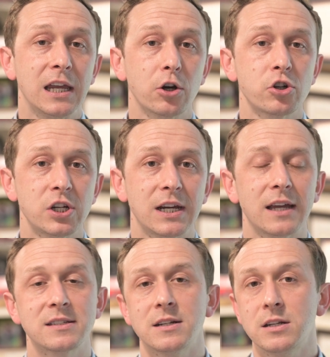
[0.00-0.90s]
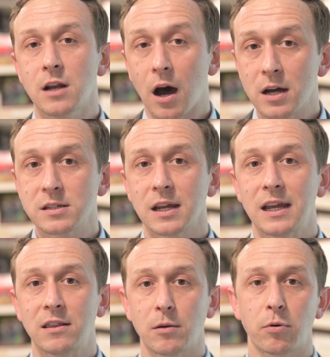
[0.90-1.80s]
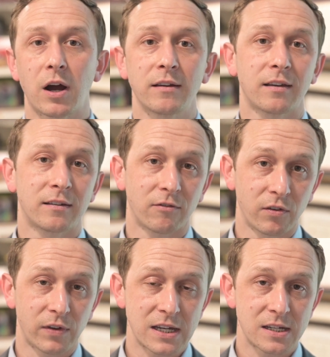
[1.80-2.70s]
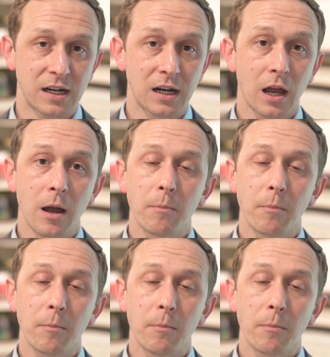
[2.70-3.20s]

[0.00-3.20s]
he or she is not in the process of investing,